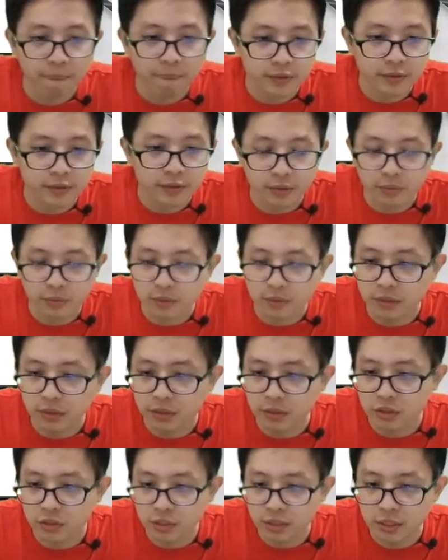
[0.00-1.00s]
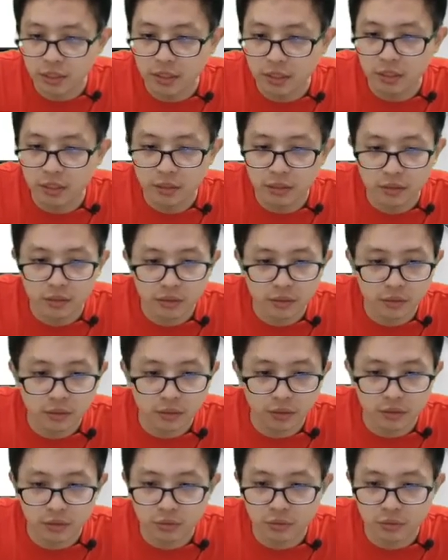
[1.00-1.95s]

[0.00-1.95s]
Sine 20 j, cos